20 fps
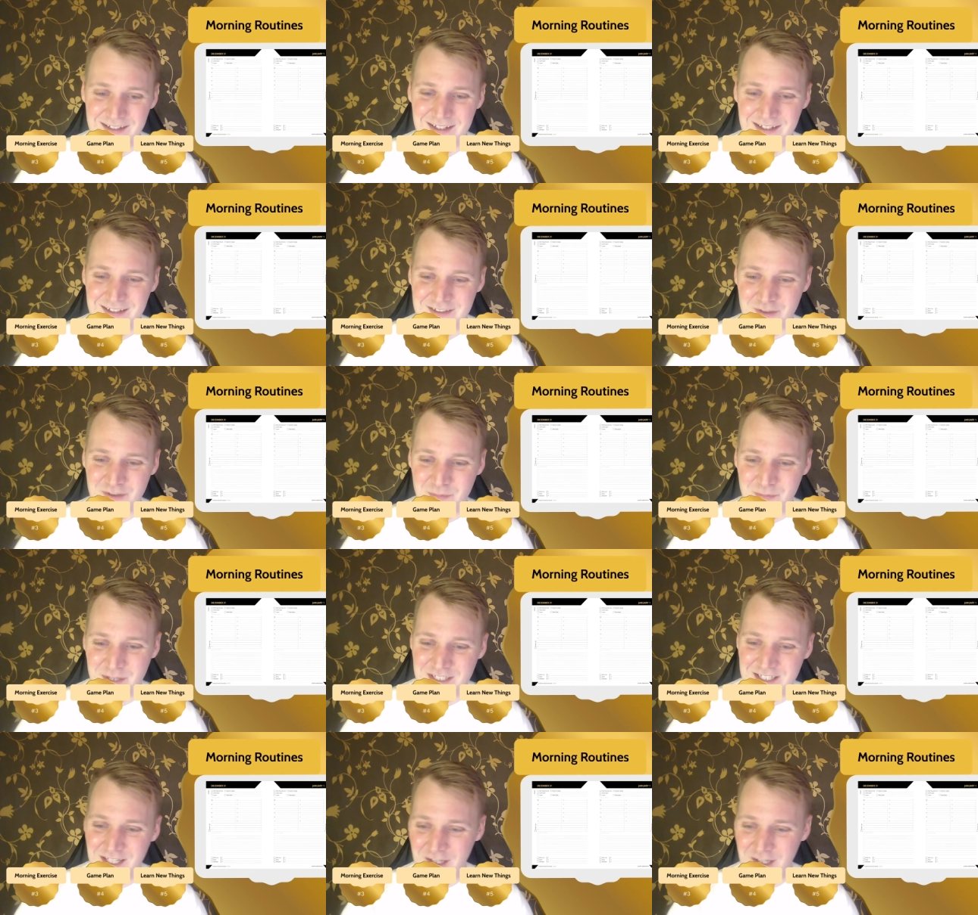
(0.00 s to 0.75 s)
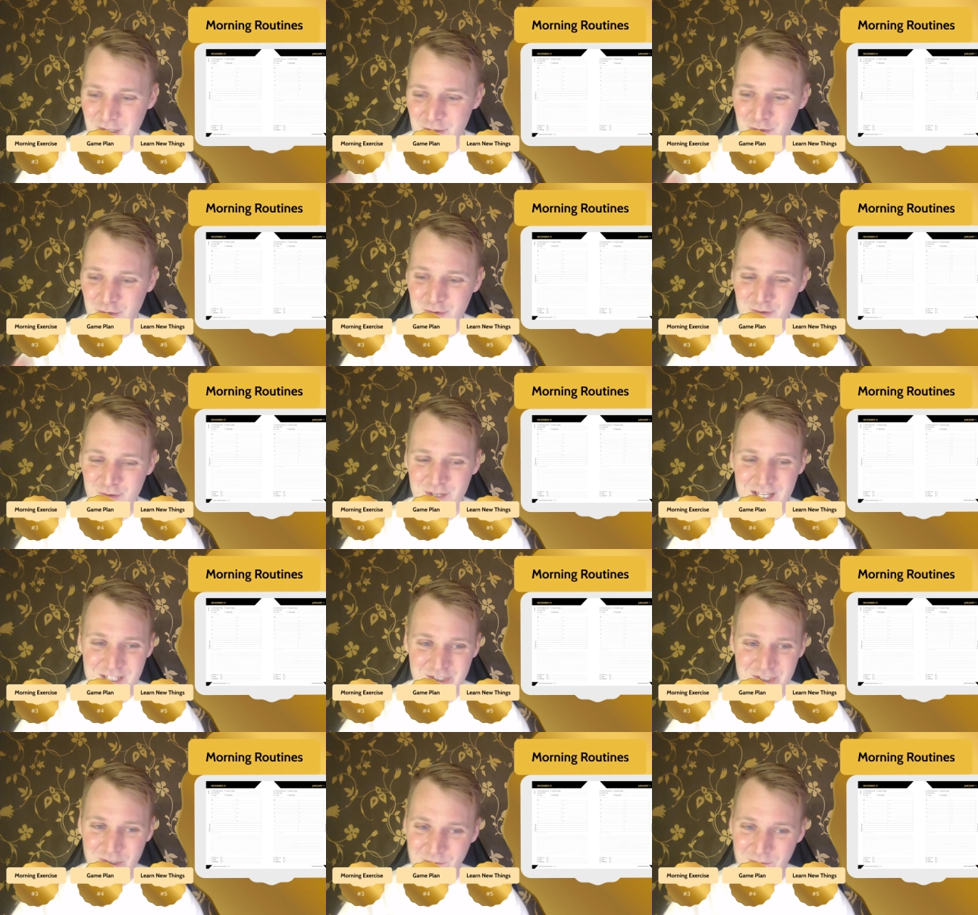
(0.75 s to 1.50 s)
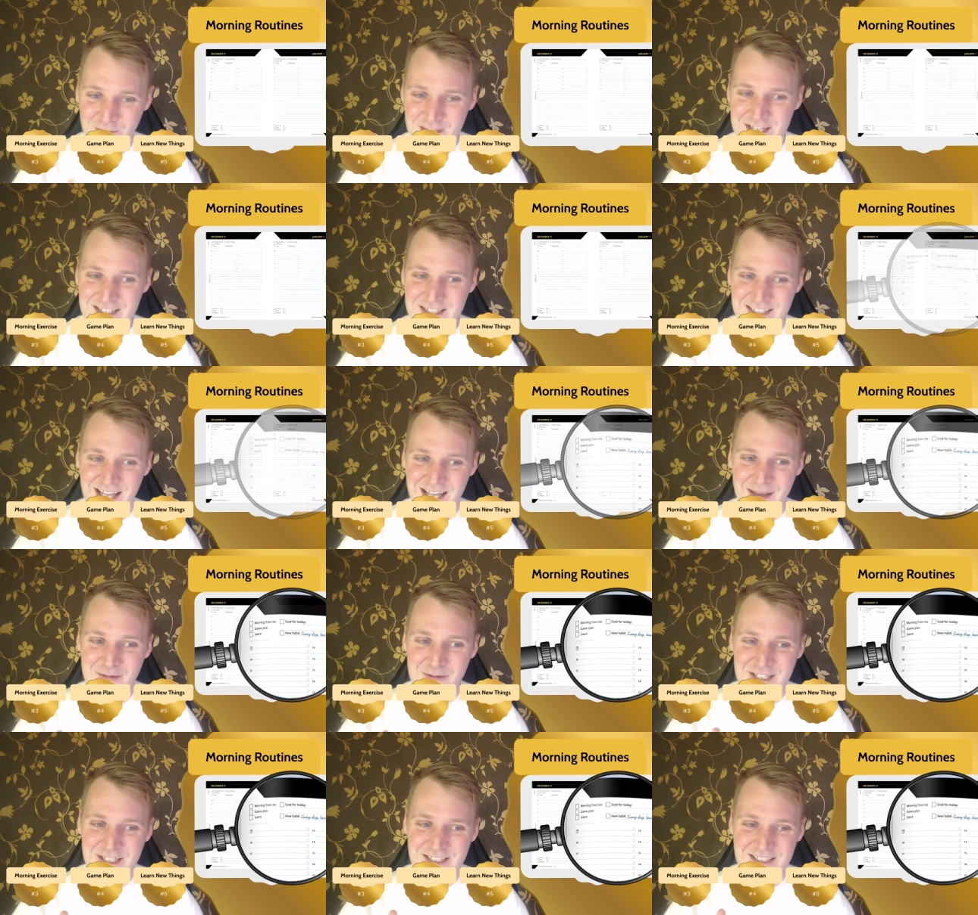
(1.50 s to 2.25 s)
So basically you do each of these
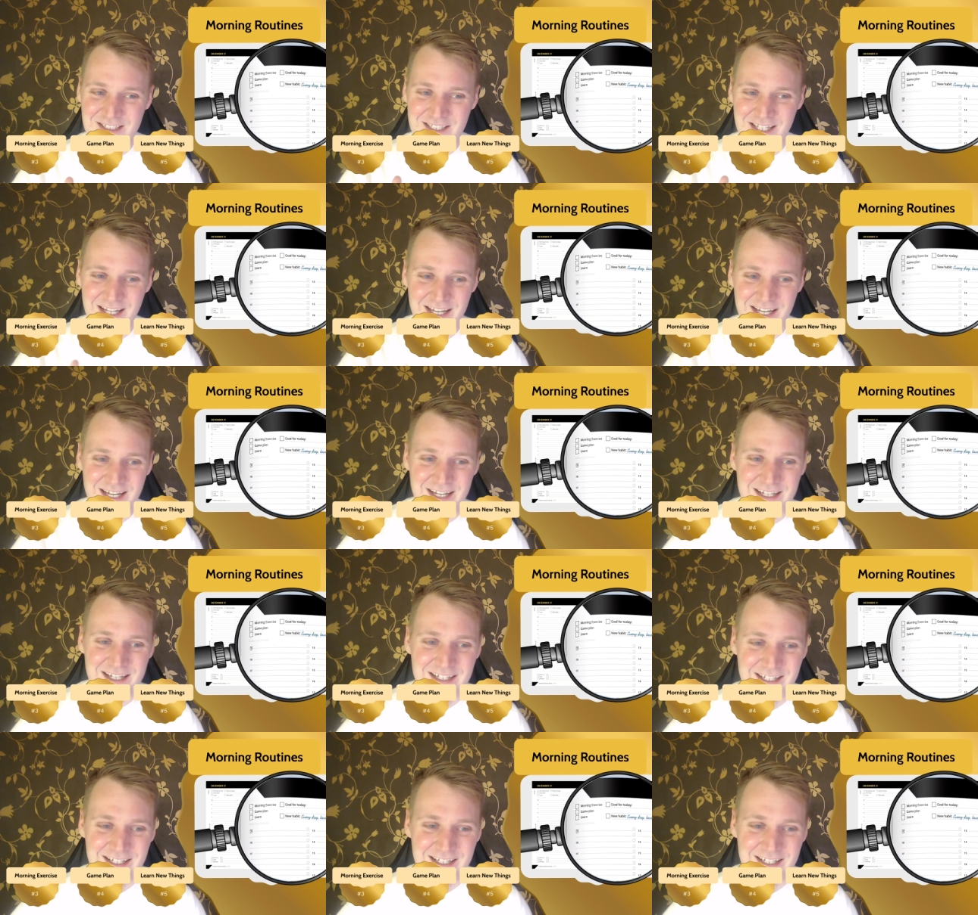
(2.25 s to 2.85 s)
habits for